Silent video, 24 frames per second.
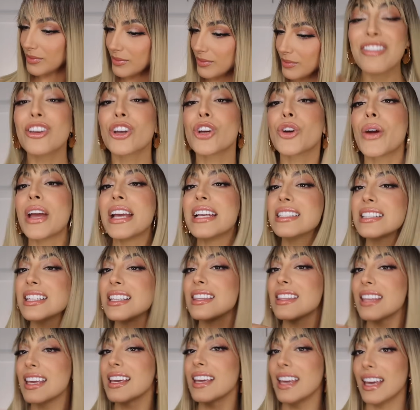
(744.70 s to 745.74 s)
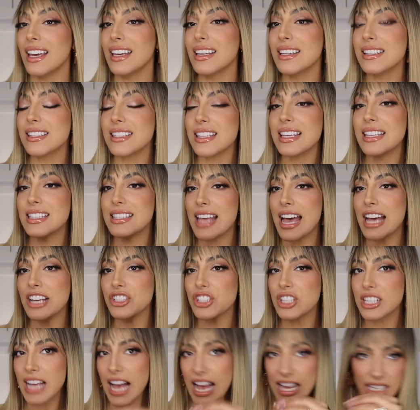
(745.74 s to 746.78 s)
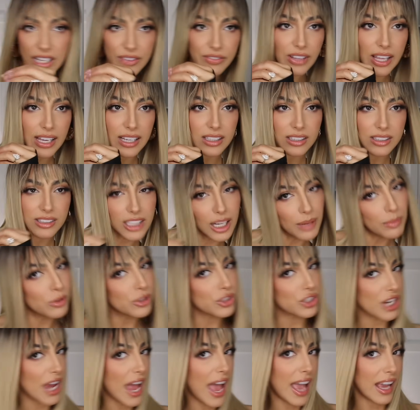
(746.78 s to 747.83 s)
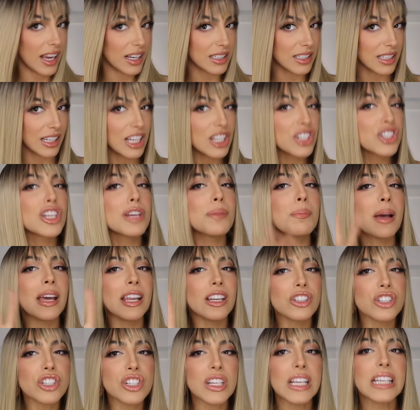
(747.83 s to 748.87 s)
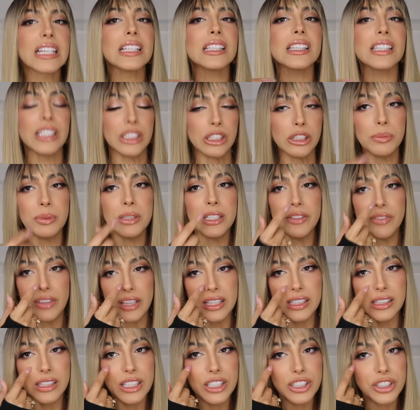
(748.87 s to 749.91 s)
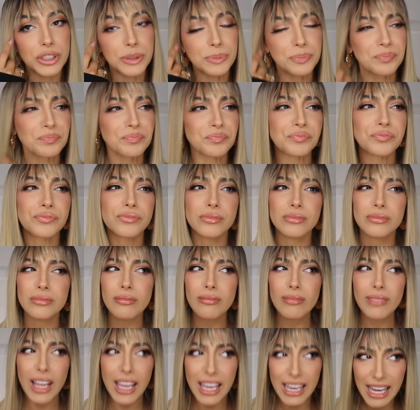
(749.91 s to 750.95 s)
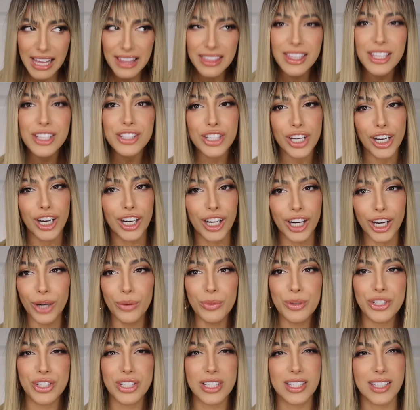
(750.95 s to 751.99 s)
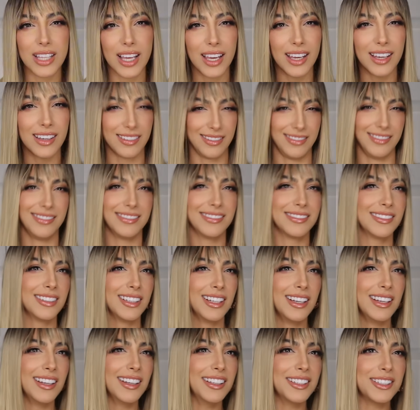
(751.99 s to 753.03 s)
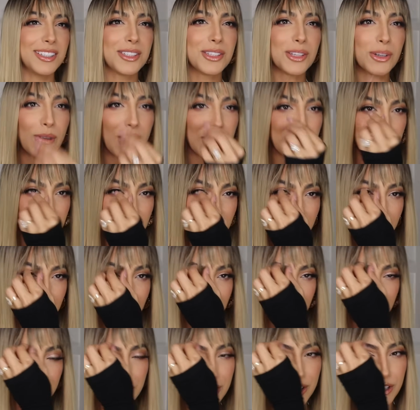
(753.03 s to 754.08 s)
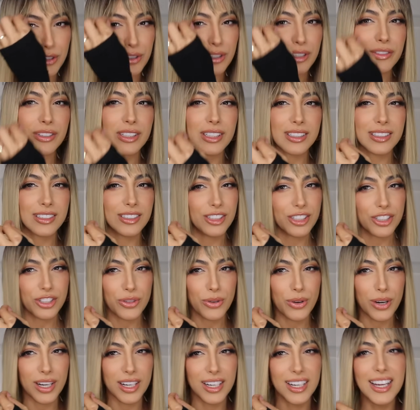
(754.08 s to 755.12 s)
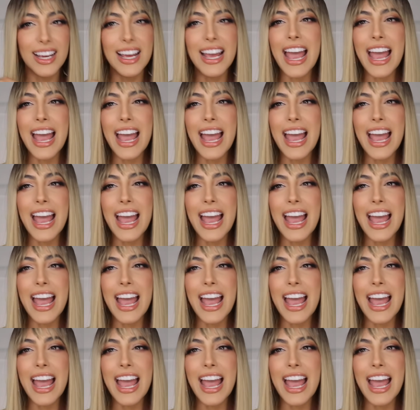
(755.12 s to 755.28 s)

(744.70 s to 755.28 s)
And the crazy thing is that she kind of like double checked because she might understand a little bit of English. And I think to her it was just like, this is the question I get at Miss Universe, you sure?